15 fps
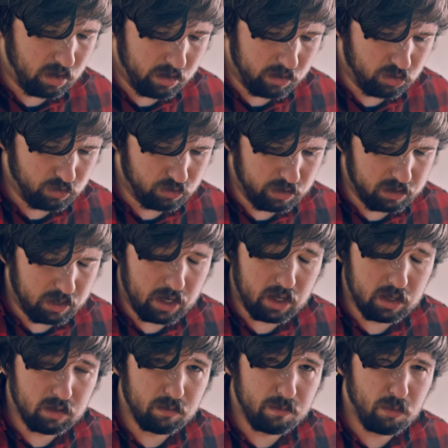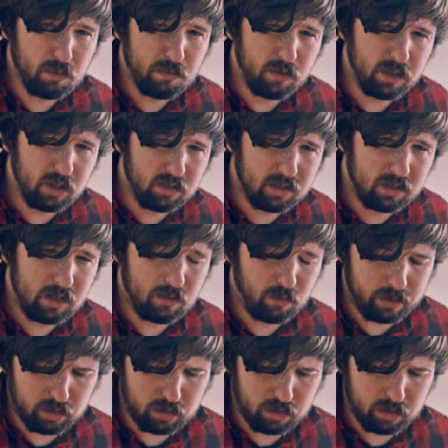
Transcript: archery and more importantly understand